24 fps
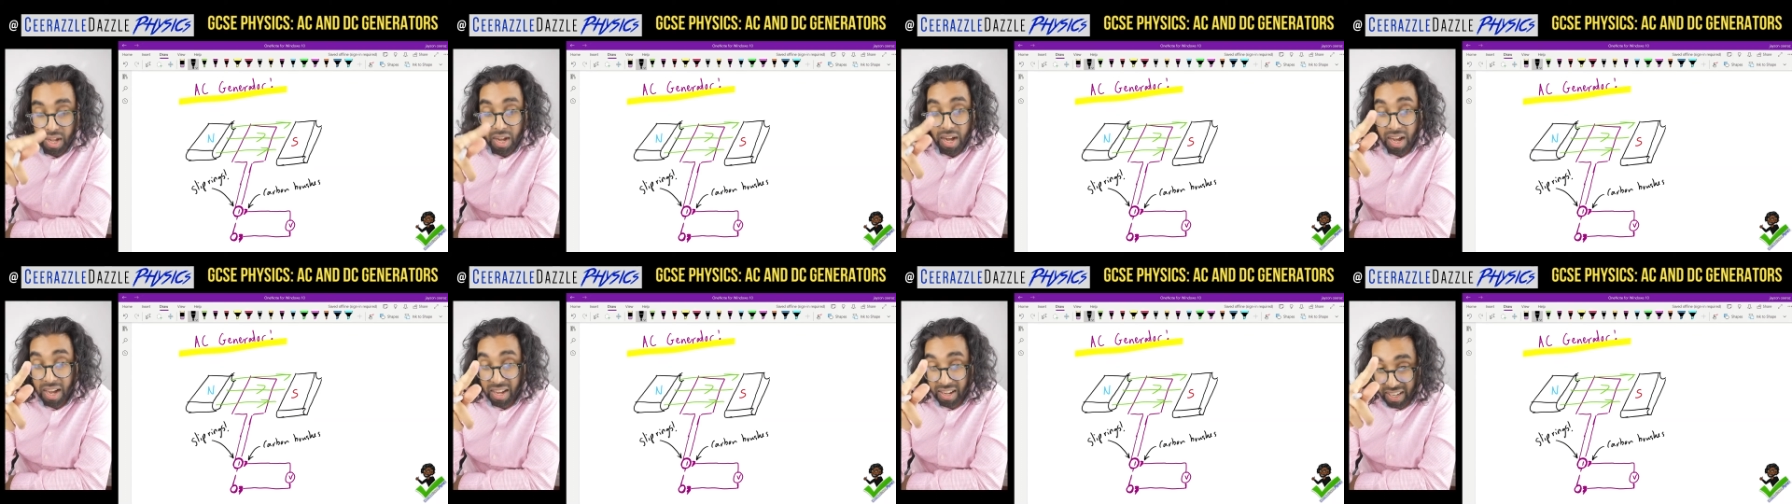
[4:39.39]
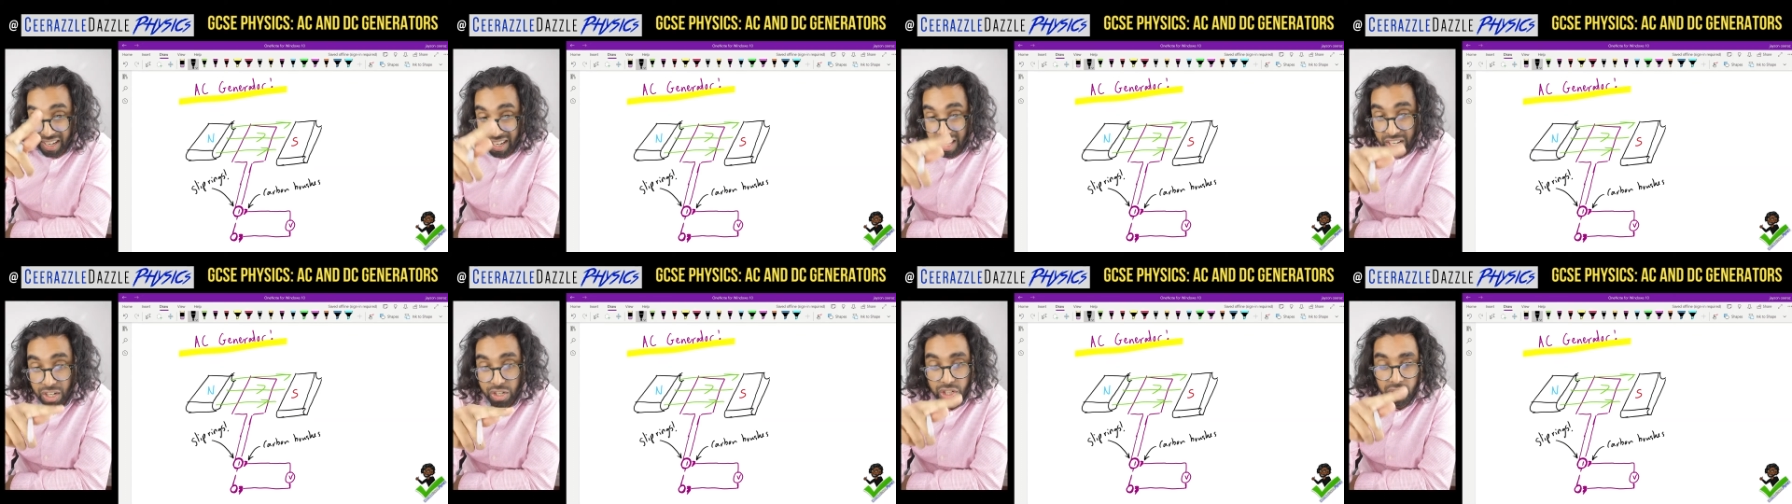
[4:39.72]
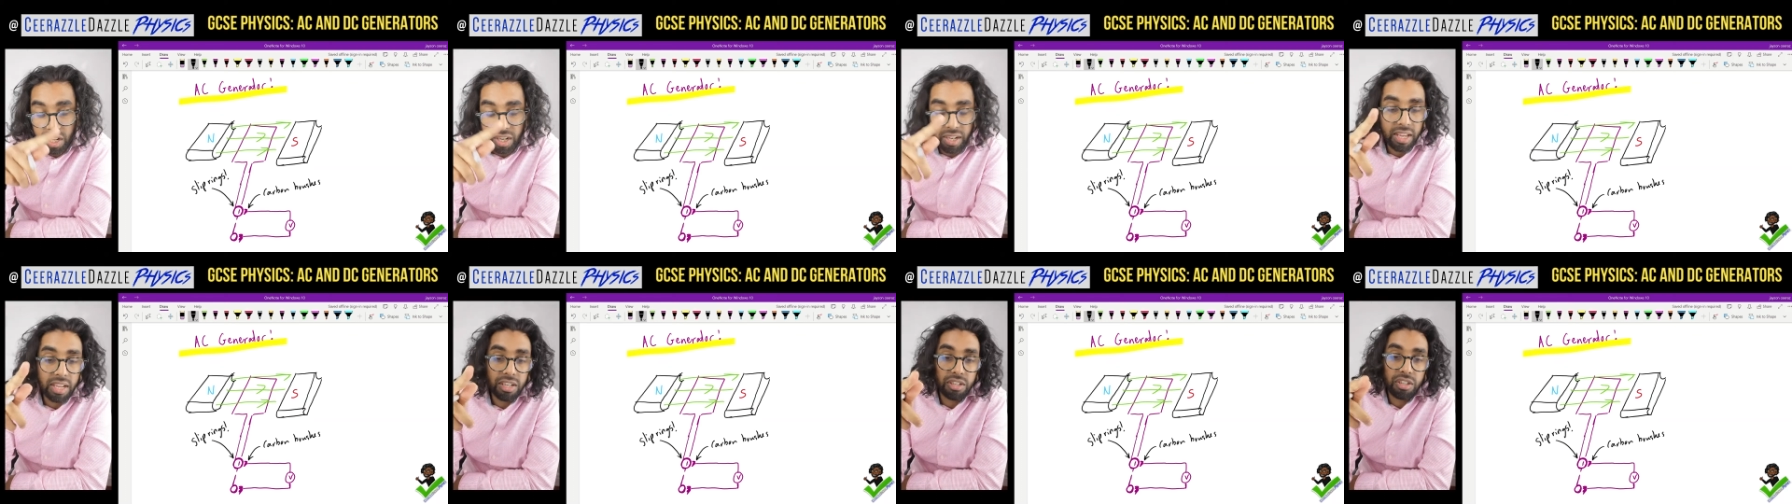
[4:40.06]
are each
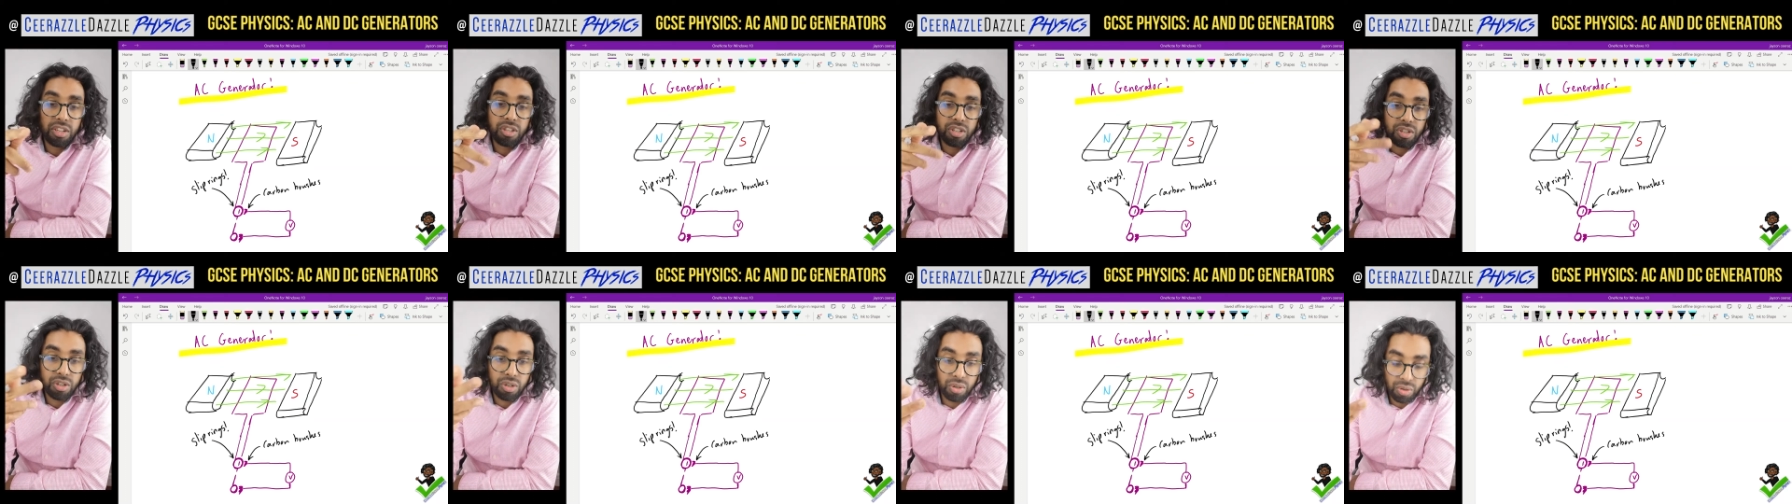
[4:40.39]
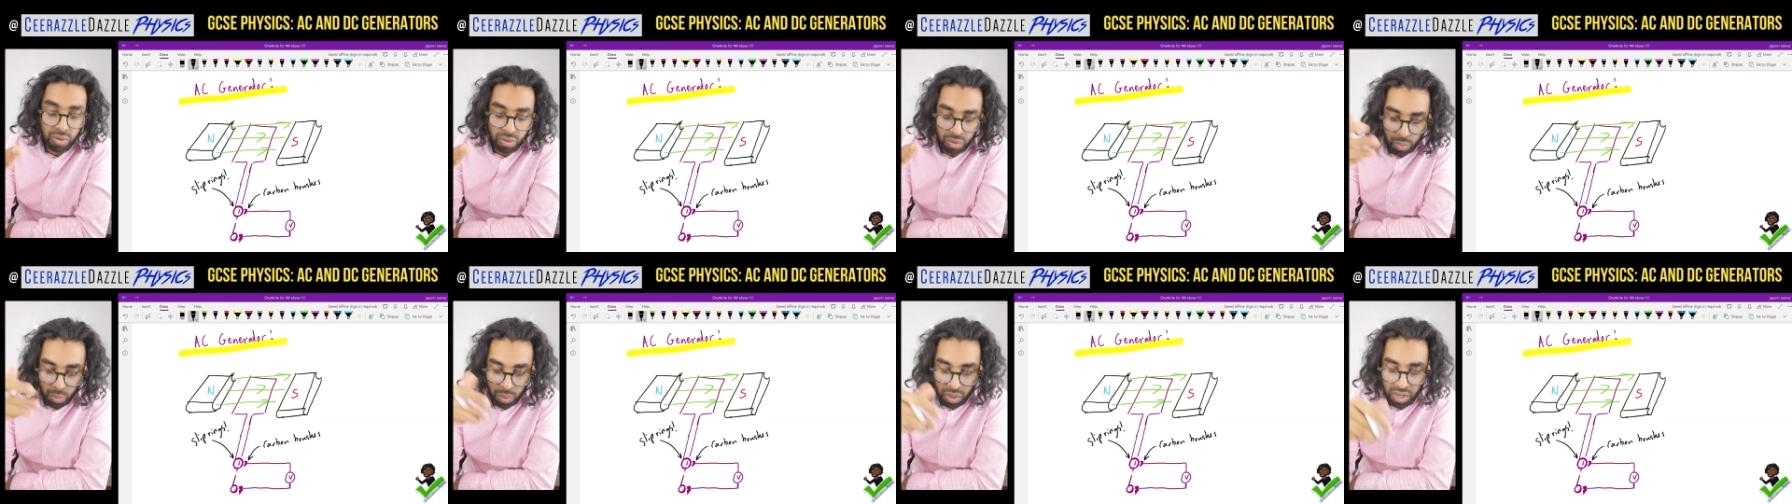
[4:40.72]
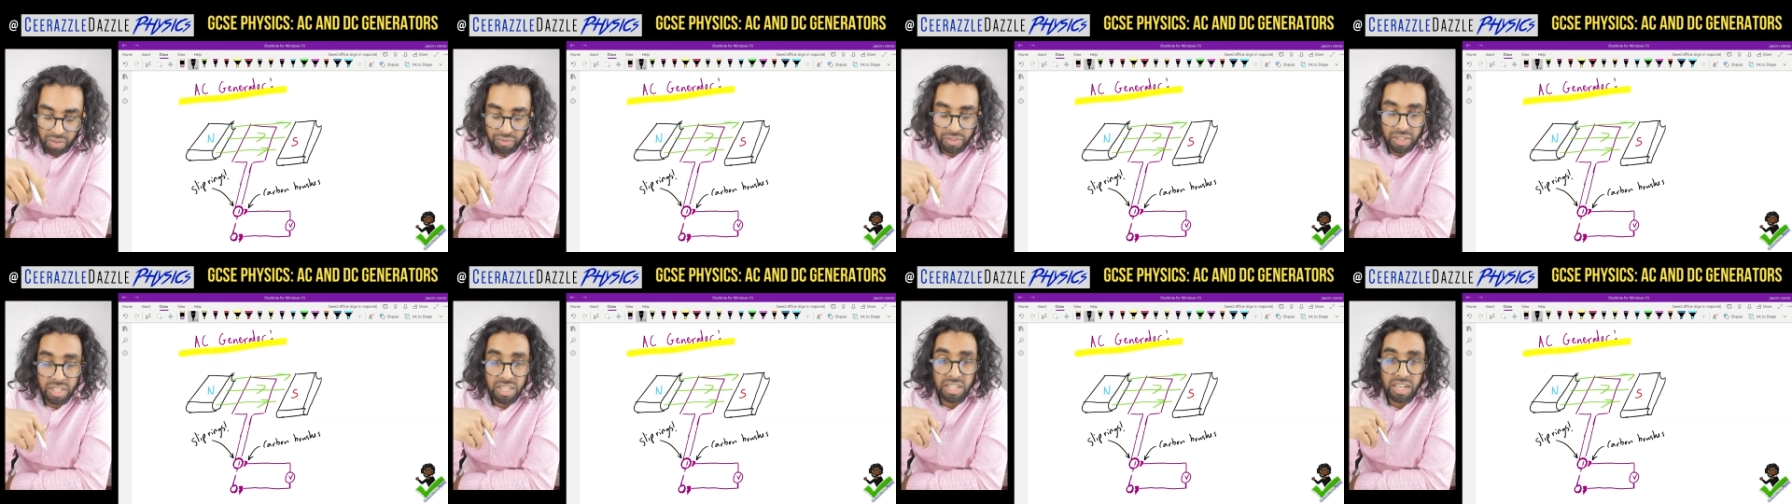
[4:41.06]
connected to one of the